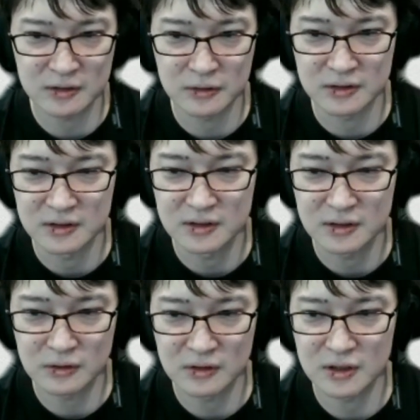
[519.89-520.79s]
Metric
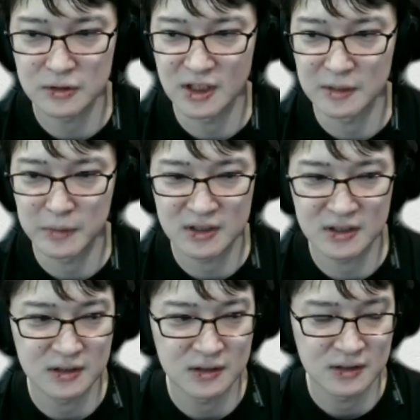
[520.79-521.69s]
learning
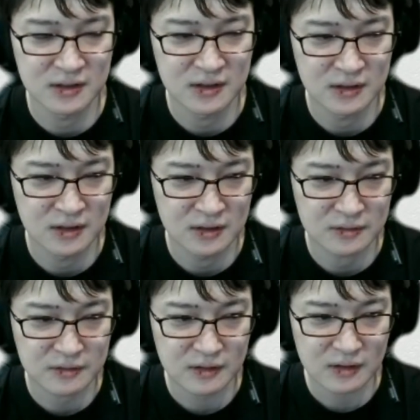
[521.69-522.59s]
is performed
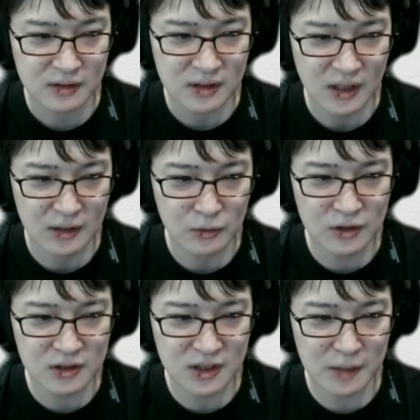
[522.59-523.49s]
between
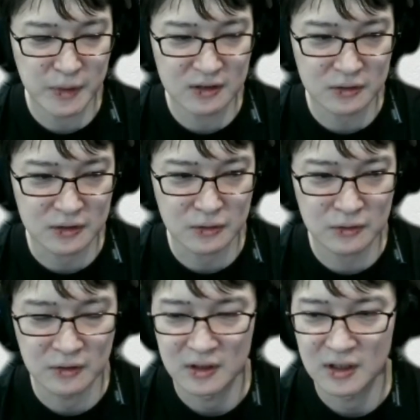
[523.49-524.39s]
resulting
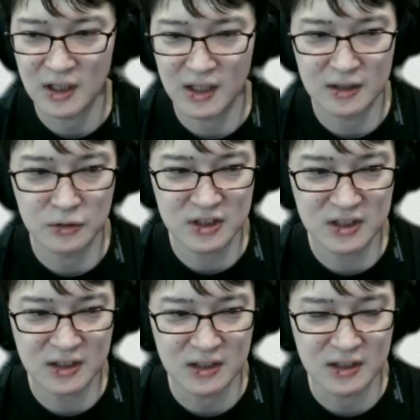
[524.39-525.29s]
user vector,
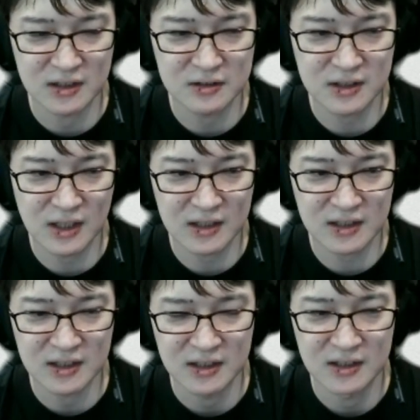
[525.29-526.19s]
the vectors of
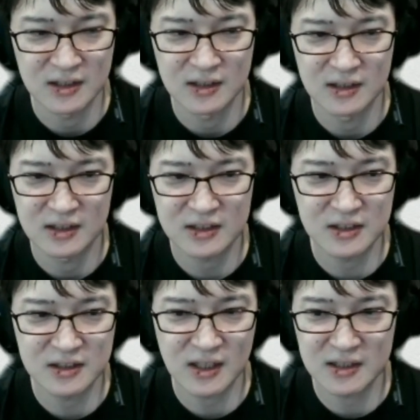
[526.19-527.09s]
positive articles
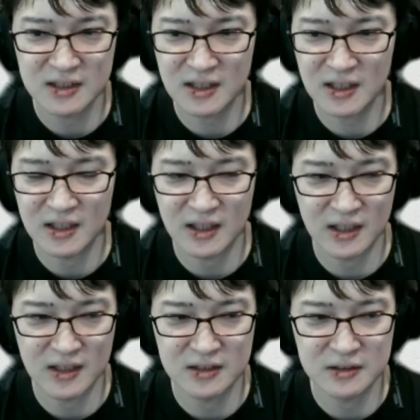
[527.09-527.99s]
actually
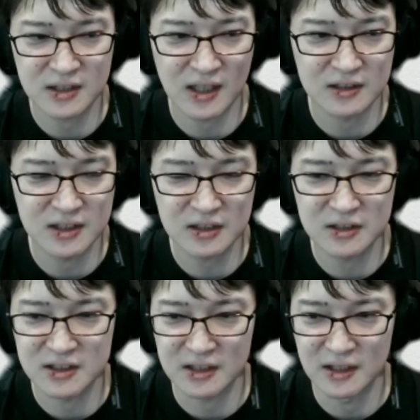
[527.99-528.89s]
clicked out
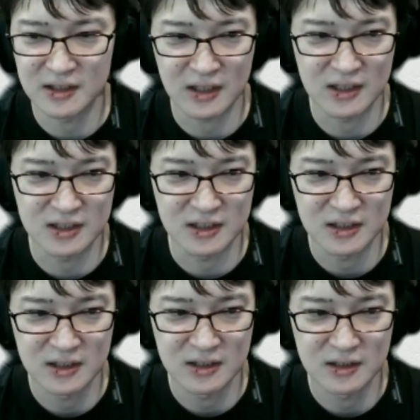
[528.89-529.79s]
on
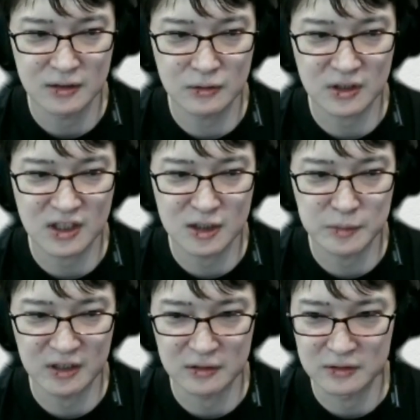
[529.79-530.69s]
at the time of the
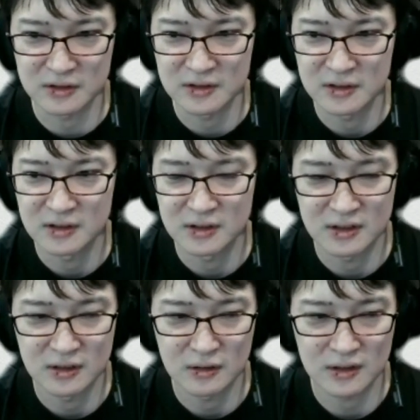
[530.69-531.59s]
recommendation, and the
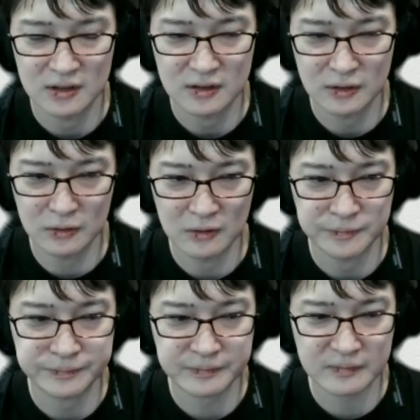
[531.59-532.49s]
vector of negative
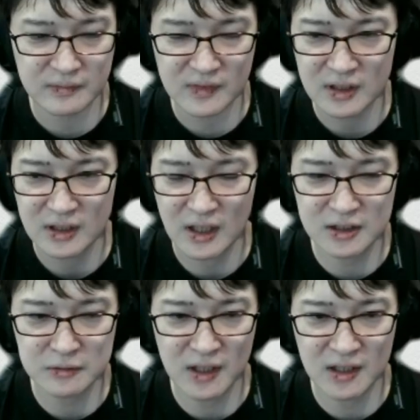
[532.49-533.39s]
articles that
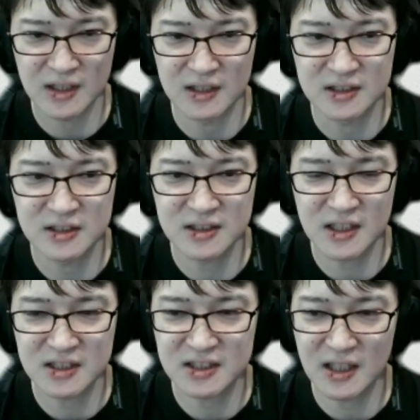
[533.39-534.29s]
were recommended
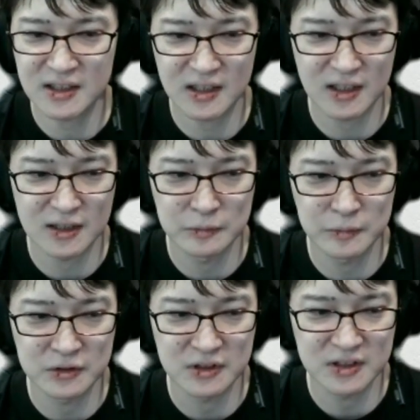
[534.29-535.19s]
but not
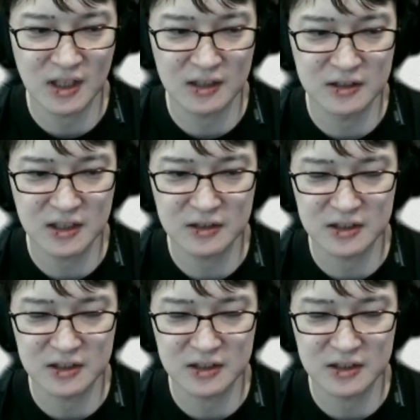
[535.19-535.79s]
clicked on.